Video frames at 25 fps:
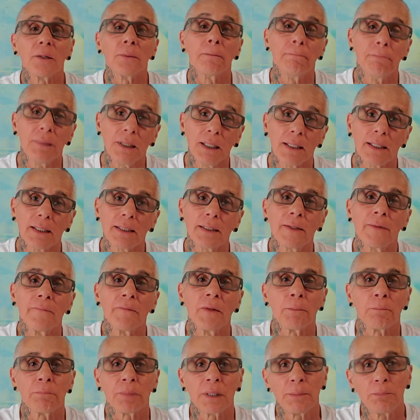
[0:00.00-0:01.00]
But
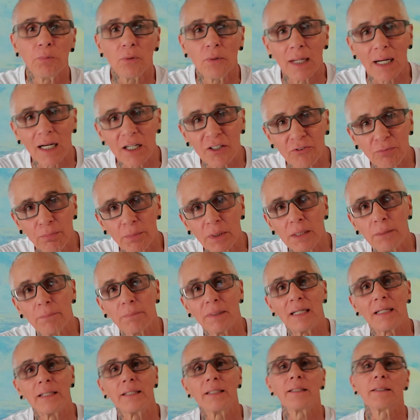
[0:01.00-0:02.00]
people ask me
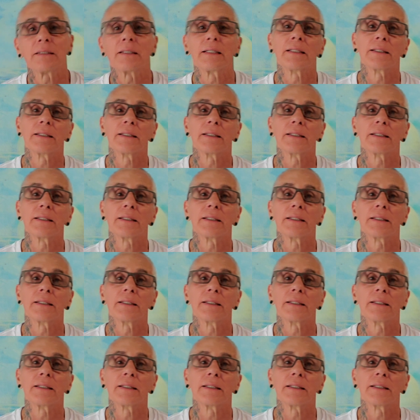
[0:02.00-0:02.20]
about it,